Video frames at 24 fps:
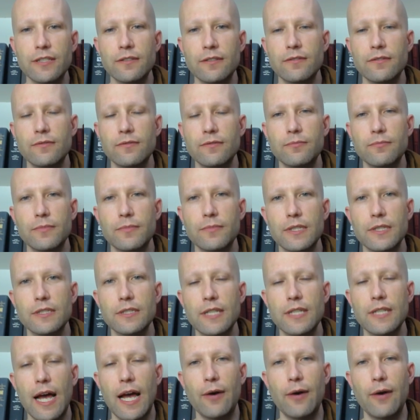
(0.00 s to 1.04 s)
means
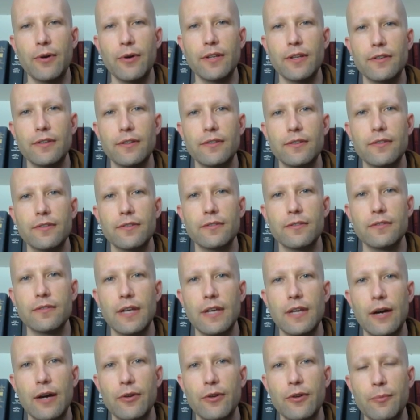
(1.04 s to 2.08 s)
how
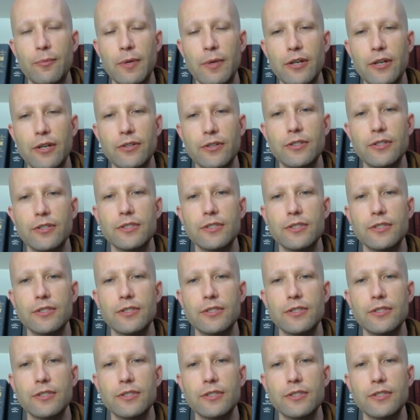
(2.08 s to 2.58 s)
it appears,